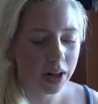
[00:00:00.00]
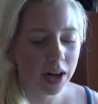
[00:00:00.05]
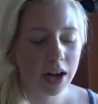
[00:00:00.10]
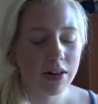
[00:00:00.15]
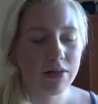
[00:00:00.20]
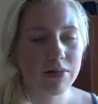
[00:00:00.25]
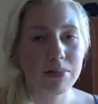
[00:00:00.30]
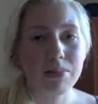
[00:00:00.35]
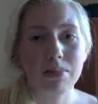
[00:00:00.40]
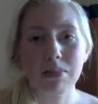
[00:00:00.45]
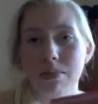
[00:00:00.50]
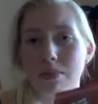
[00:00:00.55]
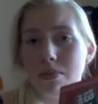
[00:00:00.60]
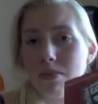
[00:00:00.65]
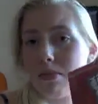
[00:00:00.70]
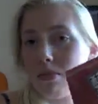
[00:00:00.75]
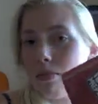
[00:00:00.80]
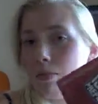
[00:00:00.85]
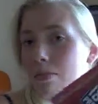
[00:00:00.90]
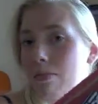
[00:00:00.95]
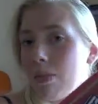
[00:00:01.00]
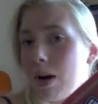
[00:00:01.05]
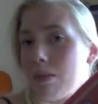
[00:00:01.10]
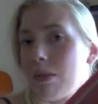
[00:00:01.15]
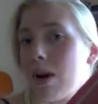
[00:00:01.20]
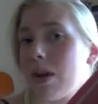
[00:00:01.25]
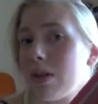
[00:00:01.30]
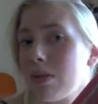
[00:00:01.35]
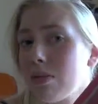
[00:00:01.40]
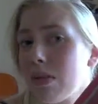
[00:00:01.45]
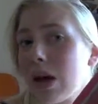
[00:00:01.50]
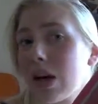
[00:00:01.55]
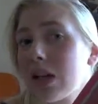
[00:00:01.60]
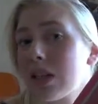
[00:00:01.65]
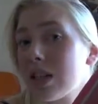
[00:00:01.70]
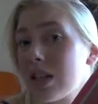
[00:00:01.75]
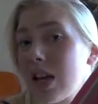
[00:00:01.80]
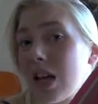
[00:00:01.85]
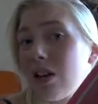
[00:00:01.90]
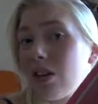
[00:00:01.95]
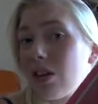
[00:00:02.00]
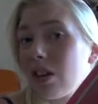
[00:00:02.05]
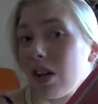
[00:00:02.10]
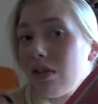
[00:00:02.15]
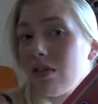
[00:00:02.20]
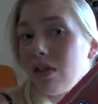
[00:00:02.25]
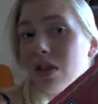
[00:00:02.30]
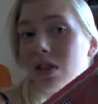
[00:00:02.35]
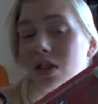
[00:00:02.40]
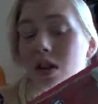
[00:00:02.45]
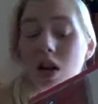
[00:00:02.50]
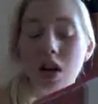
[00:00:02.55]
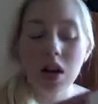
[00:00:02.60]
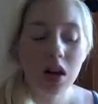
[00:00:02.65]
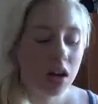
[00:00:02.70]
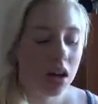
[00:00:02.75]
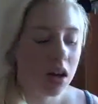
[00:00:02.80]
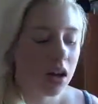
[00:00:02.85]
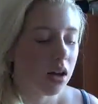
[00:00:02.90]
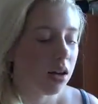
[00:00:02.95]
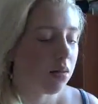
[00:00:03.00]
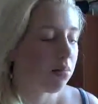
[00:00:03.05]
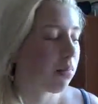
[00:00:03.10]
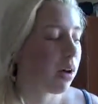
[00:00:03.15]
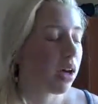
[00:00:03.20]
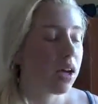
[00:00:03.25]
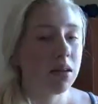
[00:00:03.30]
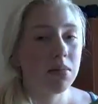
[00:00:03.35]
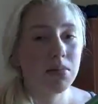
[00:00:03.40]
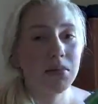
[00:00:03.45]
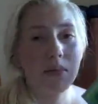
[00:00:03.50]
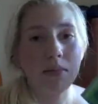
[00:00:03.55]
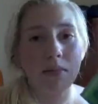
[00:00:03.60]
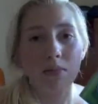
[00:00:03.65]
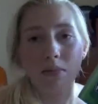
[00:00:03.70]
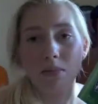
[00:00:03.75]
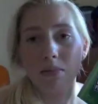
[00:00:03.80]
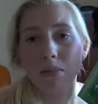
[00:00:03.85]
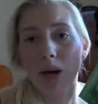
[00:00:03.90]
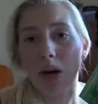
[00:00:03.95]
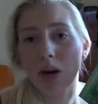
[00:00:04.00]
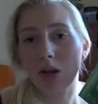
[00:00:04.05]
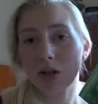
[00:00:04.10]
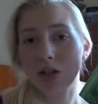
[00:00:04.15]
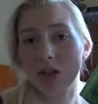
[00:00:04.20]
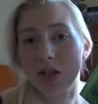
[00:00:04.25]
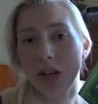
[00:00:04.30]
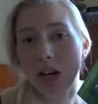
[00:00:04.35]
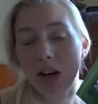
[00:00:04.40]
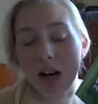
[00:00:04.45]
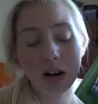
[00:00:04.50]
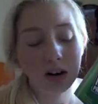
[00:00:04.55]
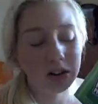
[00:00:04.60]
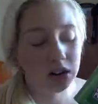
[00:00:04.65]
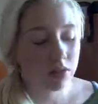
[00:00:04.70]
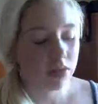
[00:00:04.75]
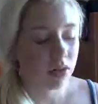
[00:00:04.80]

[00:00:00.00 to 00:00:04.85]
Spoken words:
have my mathematics standard level, my biology higher